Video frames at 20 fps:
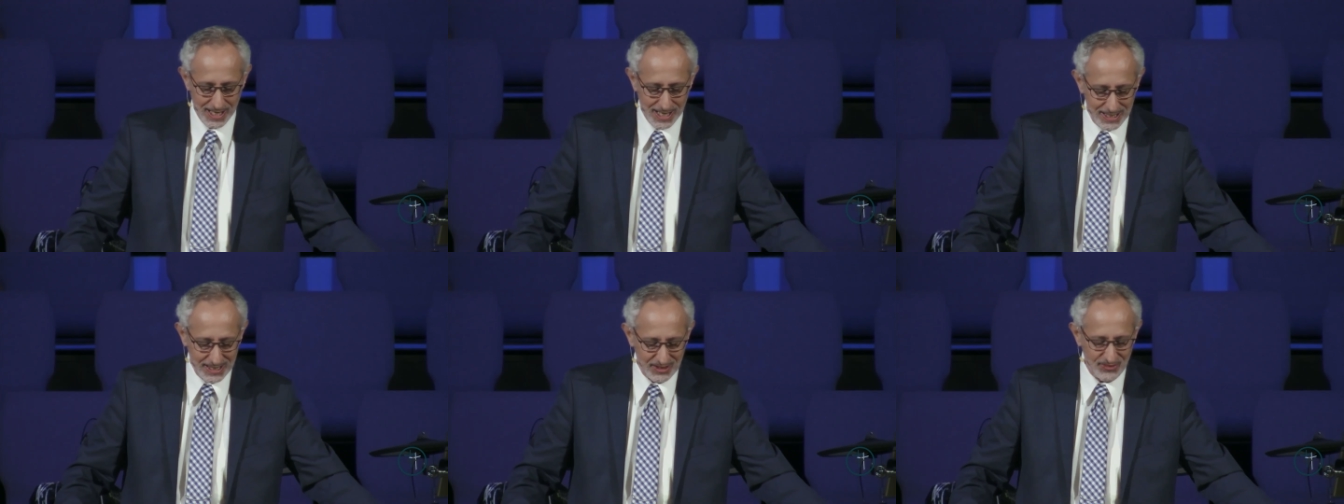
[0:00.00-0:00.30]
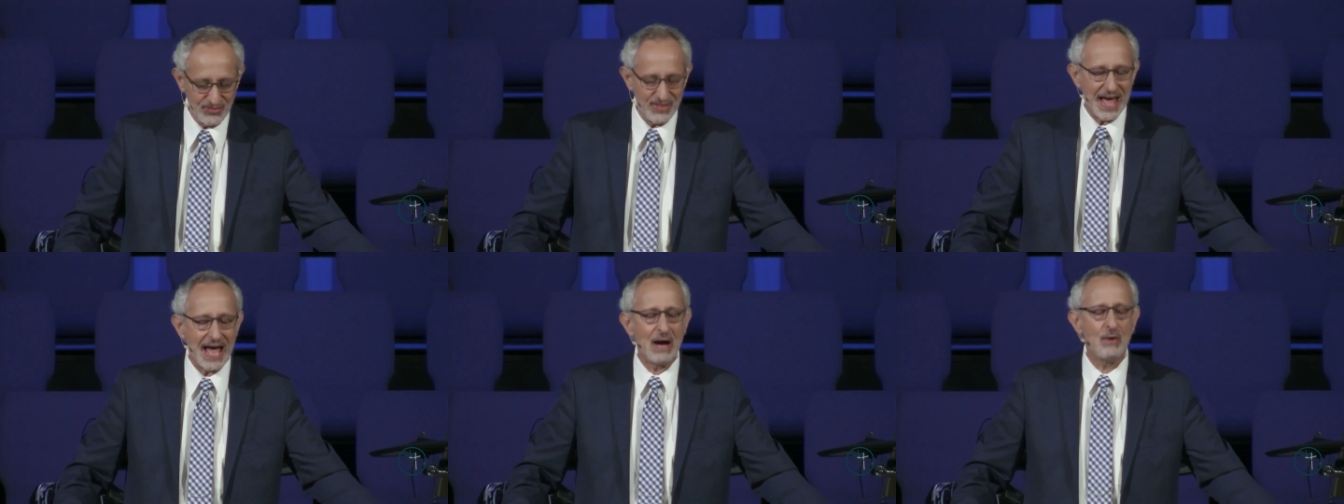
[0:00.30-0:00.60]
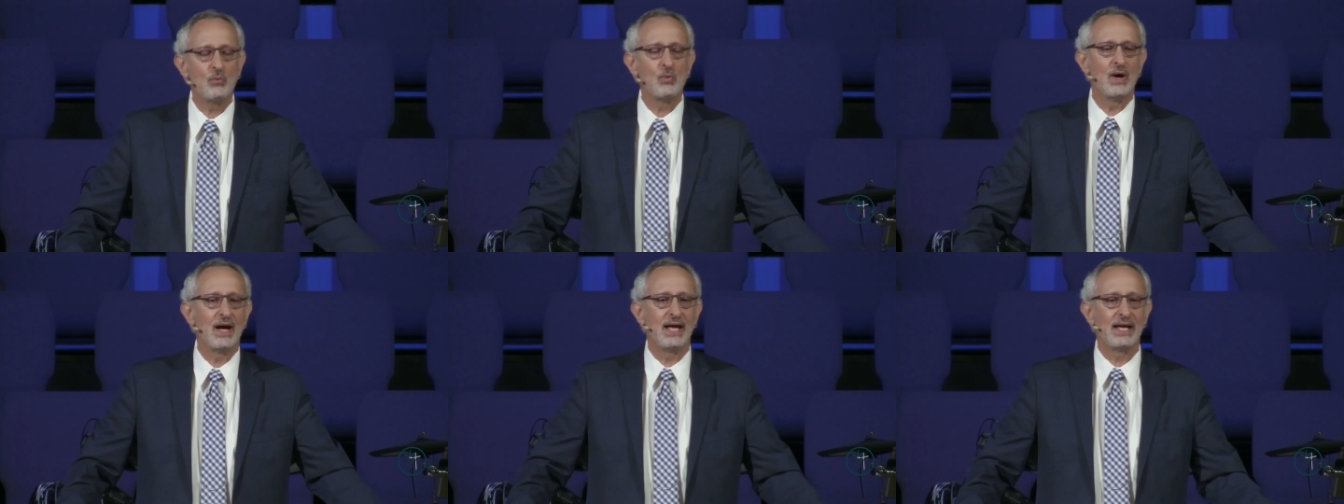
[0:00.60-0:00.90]
And in
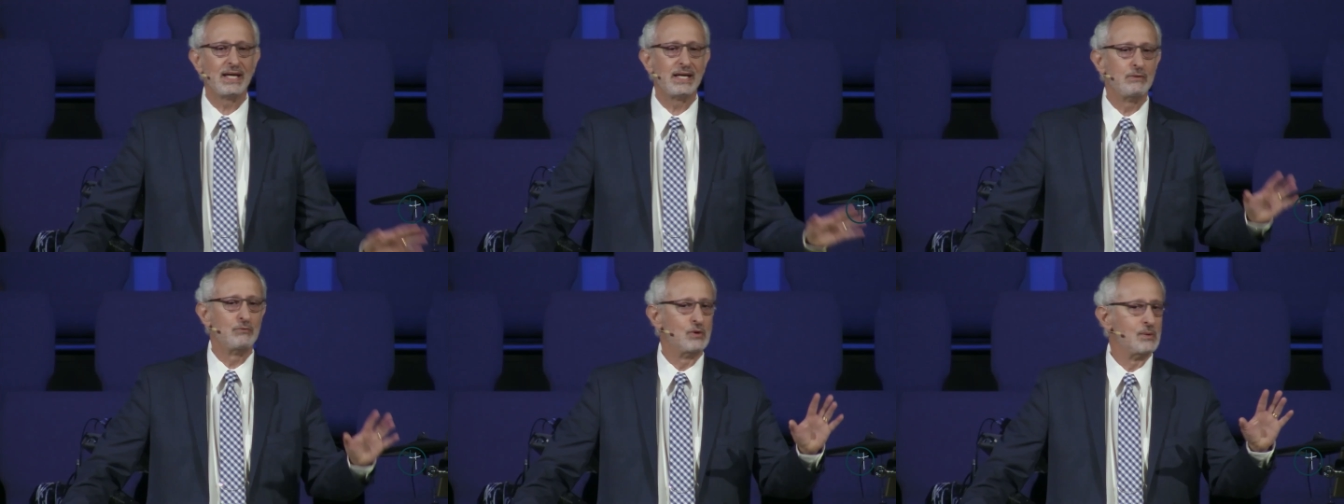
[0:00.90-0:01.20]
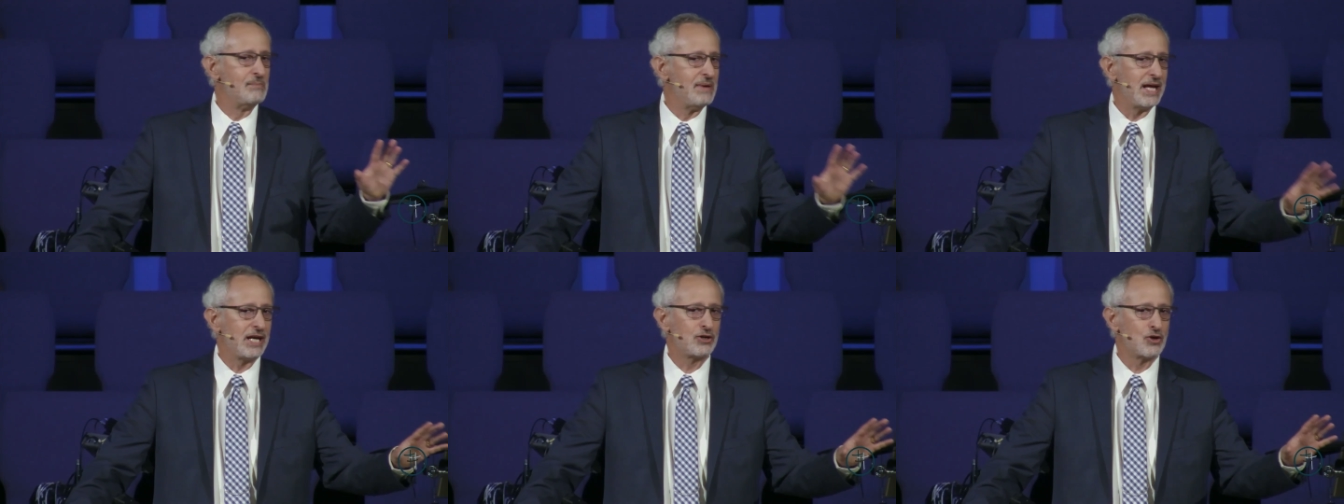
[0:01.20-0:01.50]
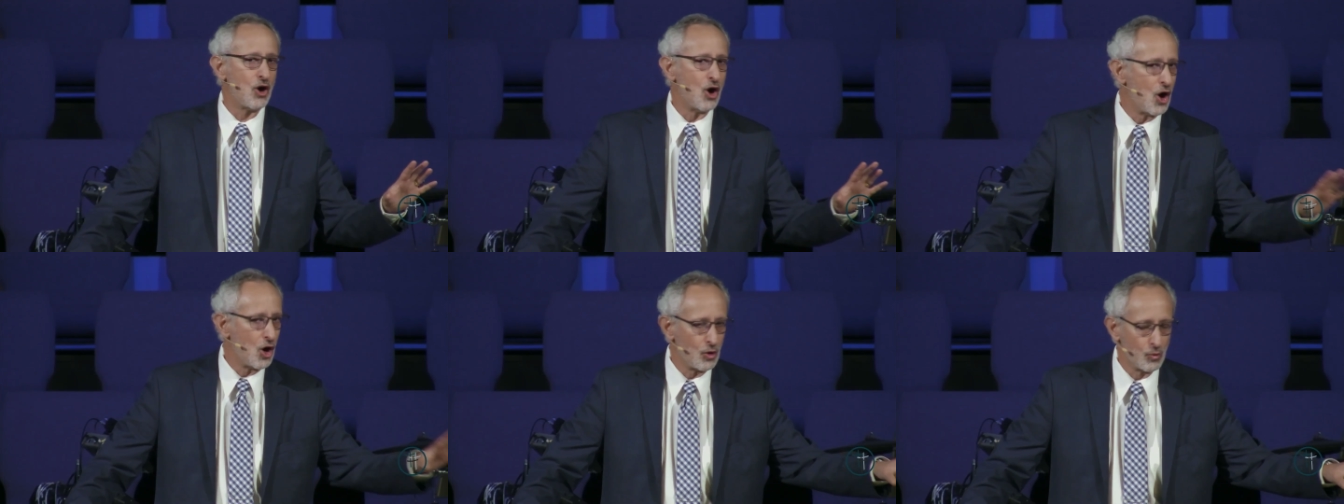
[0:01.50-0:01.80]
that way, he will
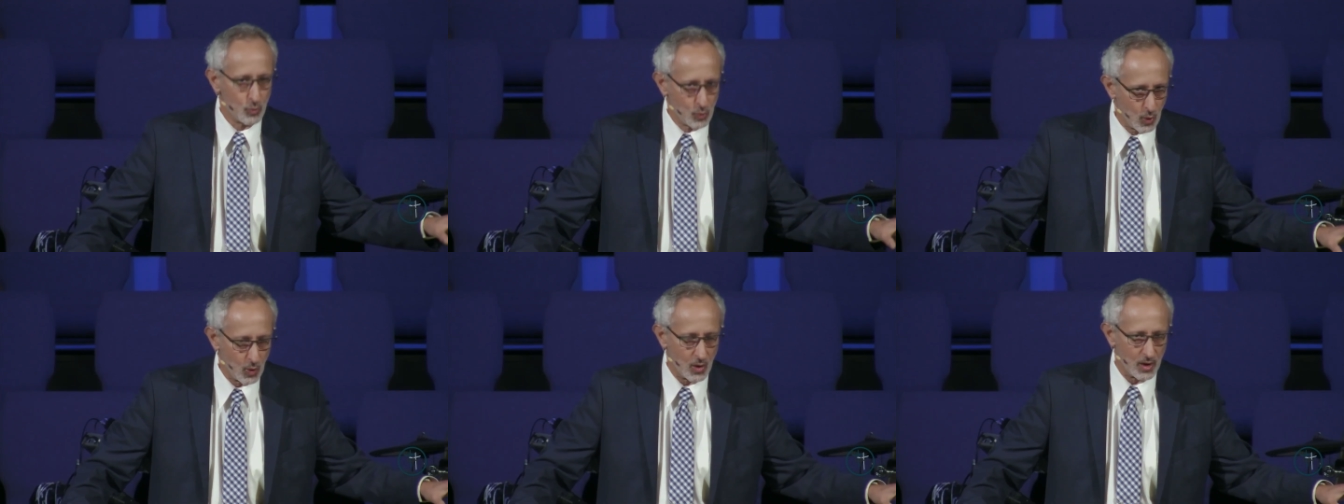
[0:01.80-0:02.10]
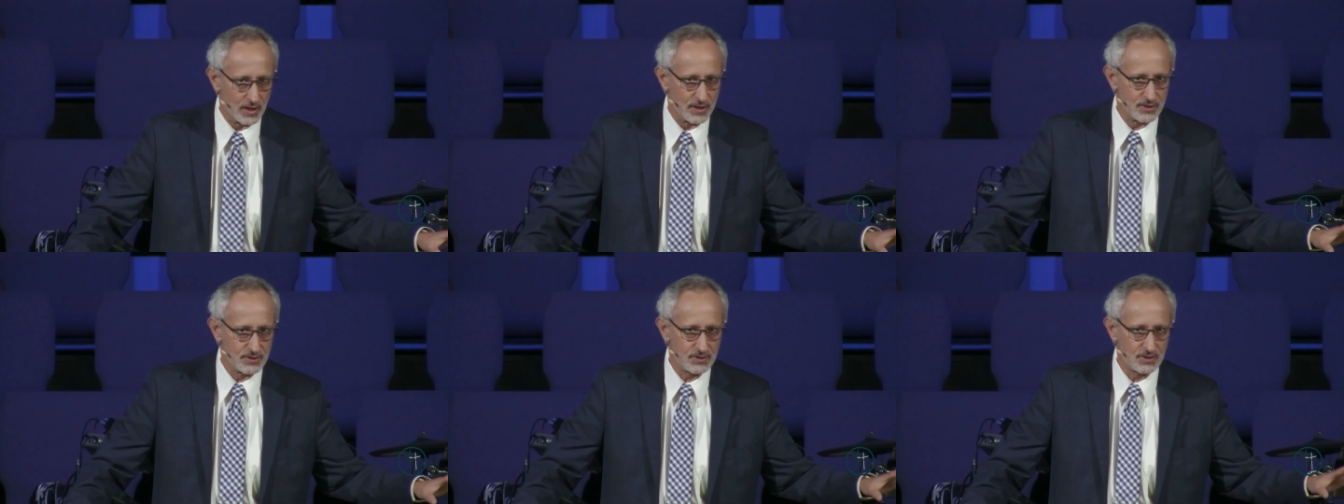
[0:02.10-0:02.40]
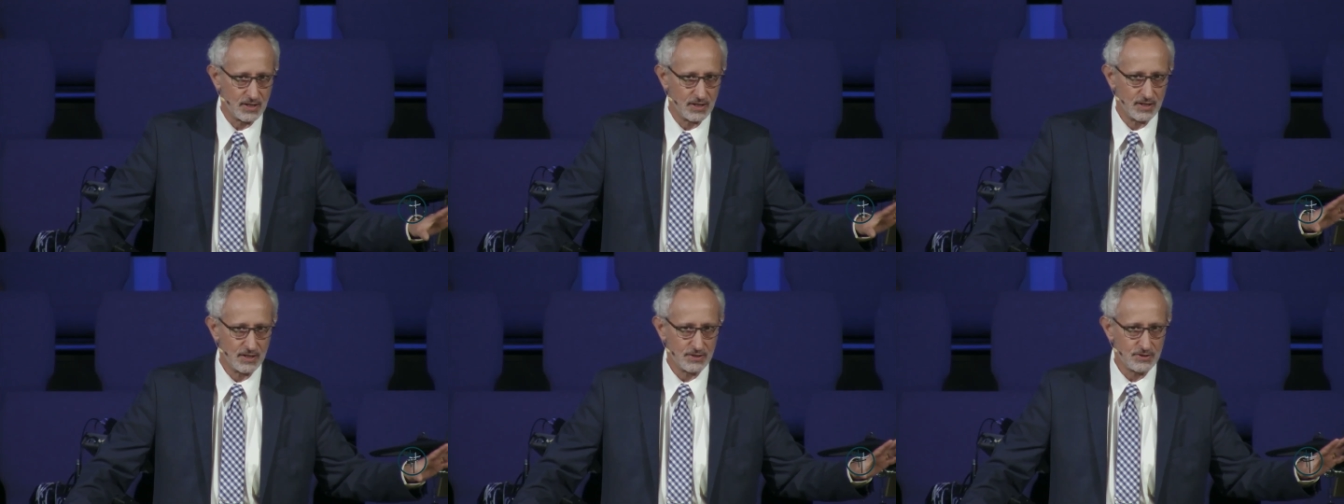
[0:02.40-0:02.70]
make all
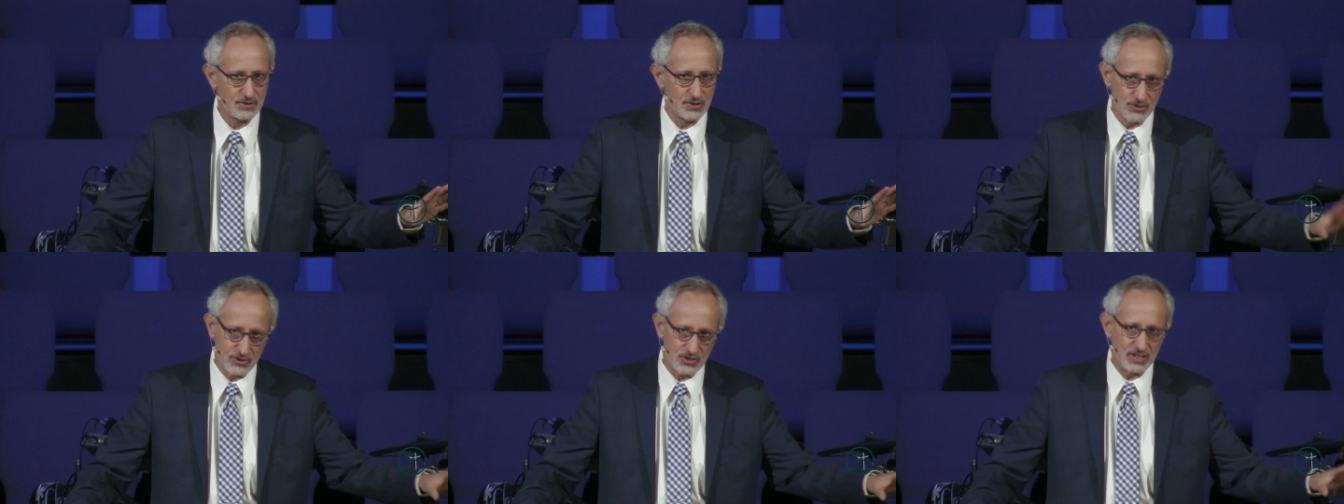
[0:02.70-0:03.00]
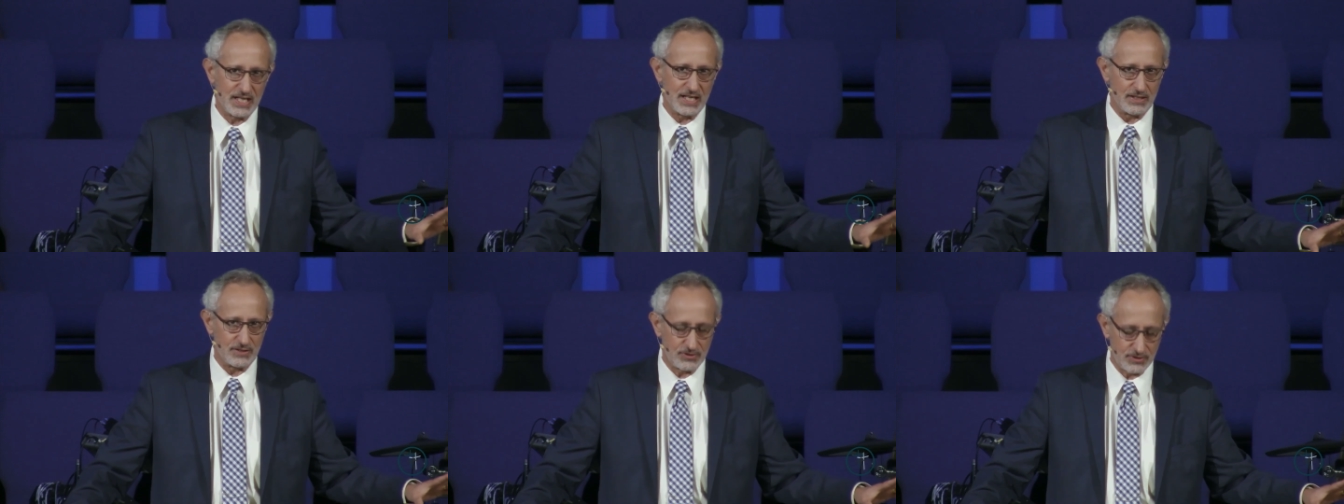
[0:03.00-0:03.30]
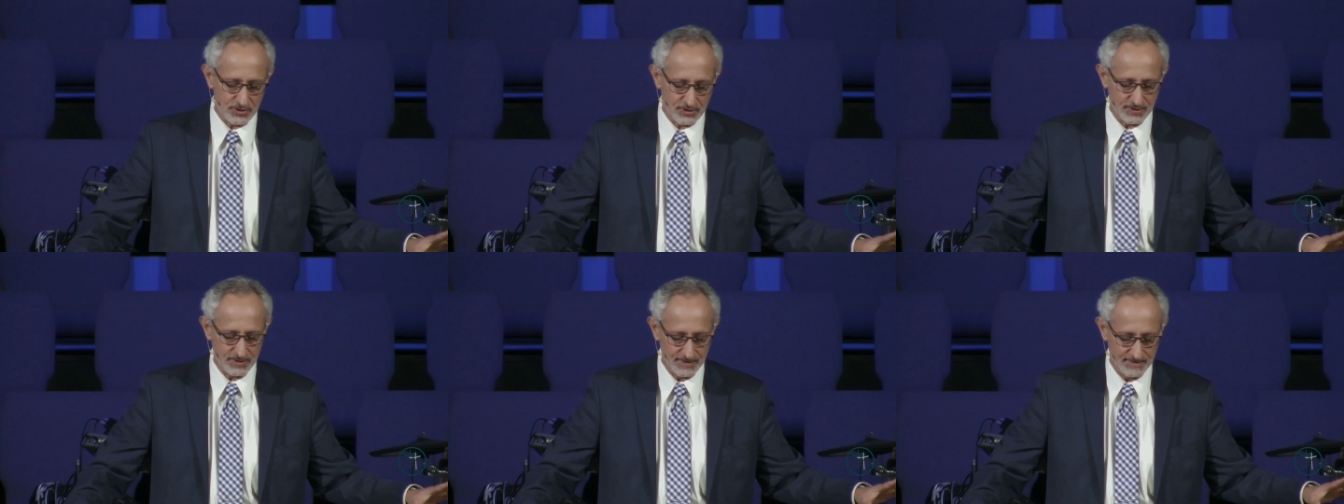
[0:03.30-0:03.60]
wars to
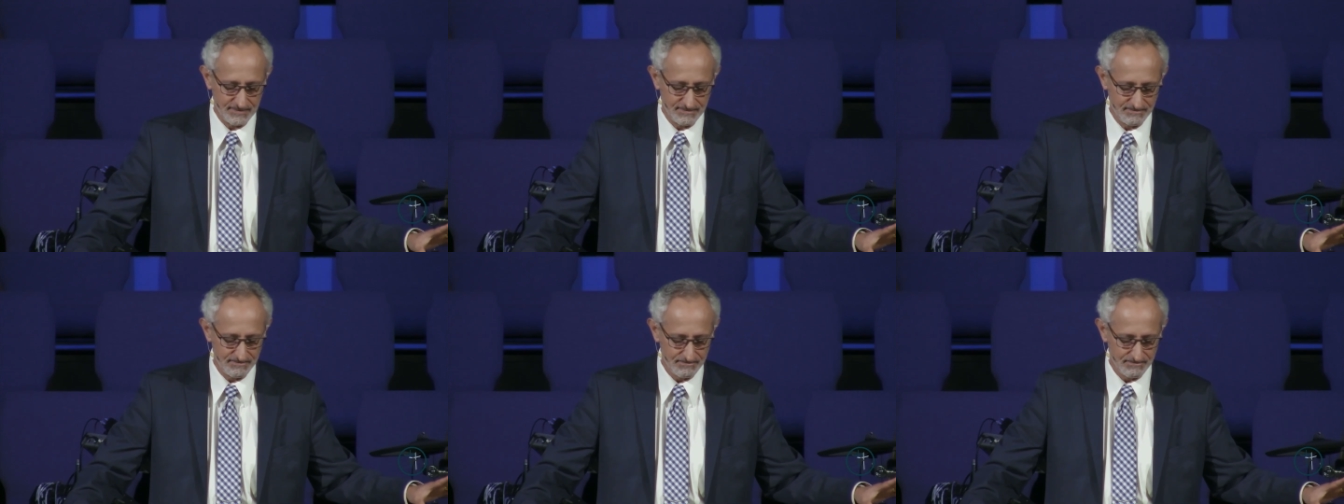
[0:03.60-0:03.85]
cease.